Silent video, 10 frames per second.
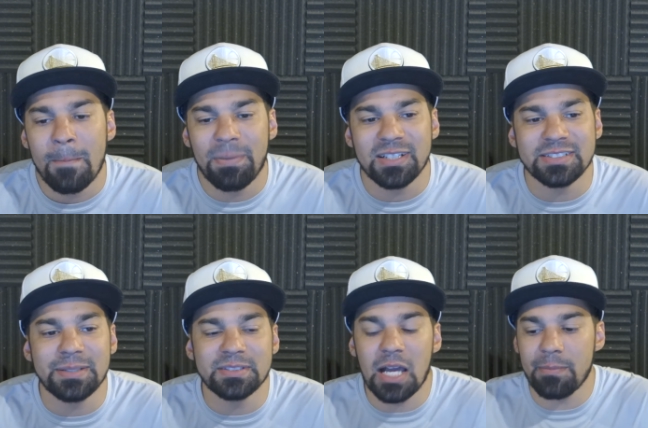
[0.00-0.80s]
But at the
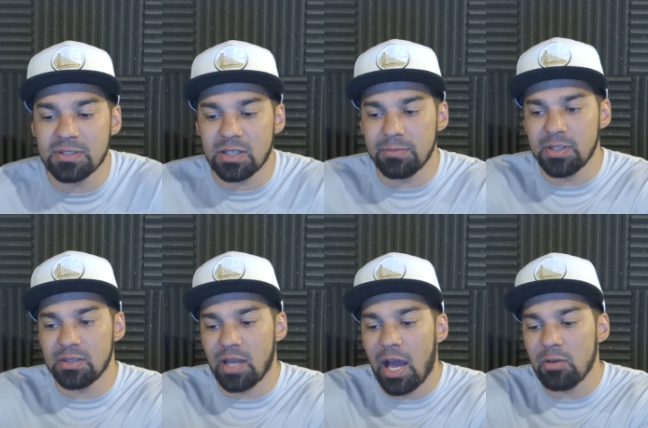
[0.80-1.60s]
same time, it's going to
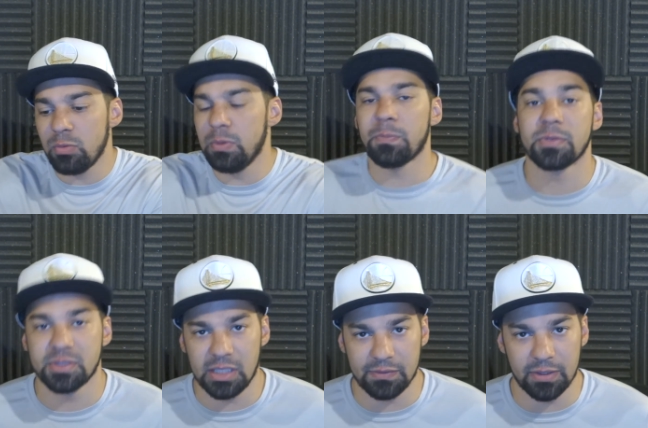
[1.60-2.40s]
be how do people
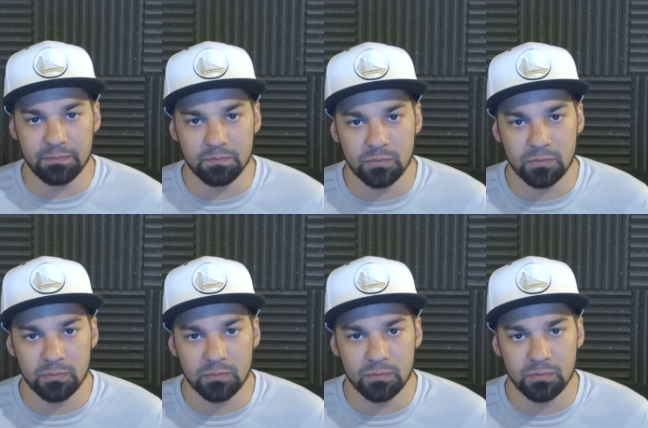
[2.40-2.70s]
perceive it?